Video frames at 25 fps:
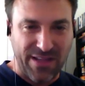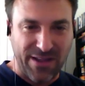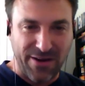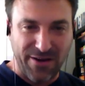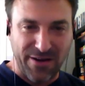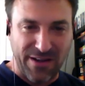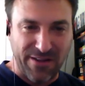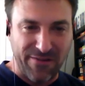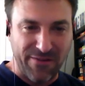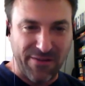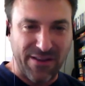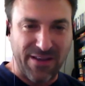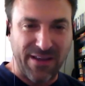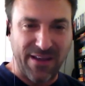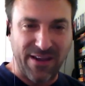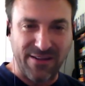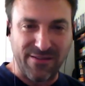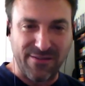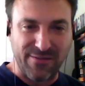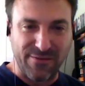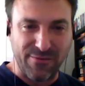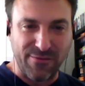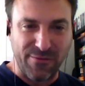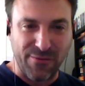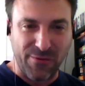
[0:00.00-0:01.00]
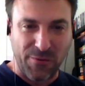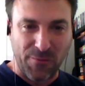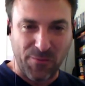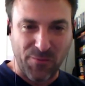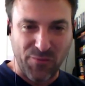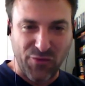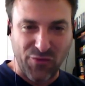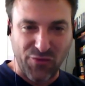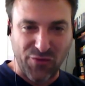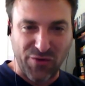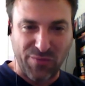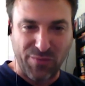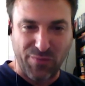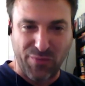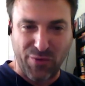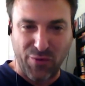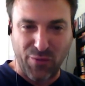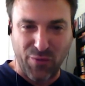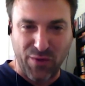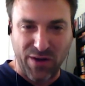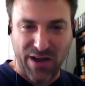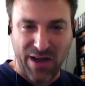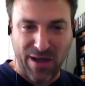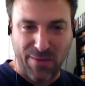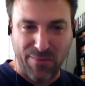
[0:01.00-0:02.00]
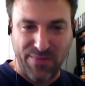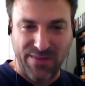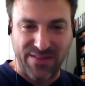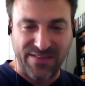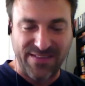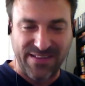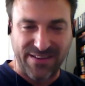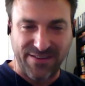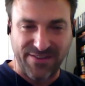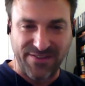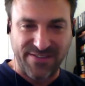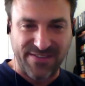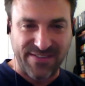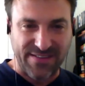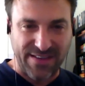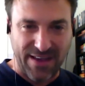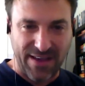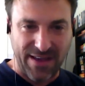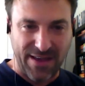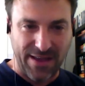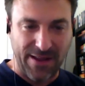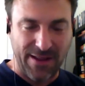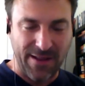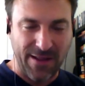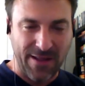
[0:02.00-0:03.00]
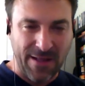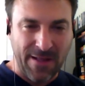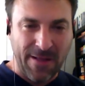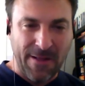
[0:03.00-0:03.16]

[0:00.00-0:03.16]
They don't even care to report what happens outside.